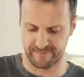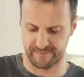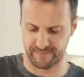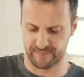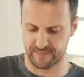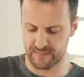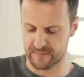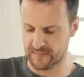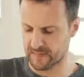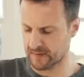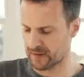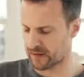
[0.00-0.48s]

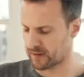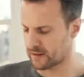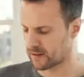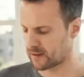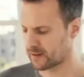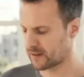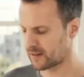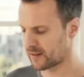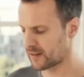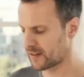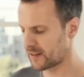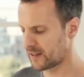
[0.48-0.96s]

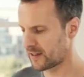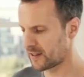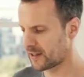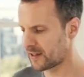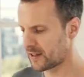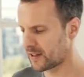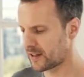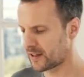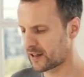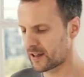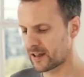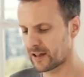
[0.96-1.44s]

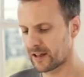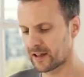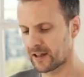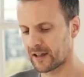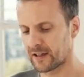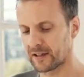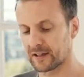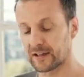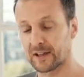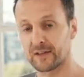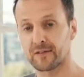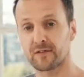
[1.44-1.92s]

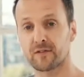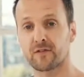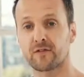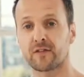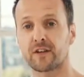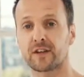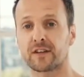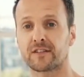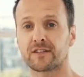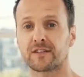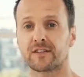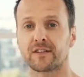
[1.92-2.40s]
And even
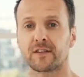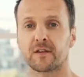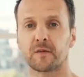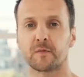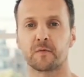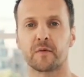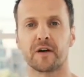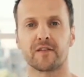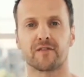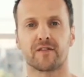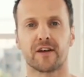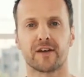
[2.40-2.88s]
fix
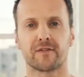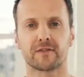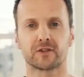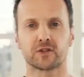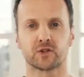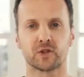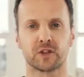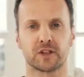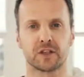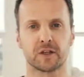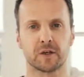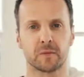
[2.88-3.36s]
my
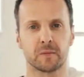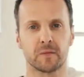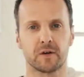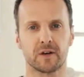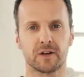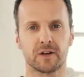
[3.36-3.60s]
favorite drinking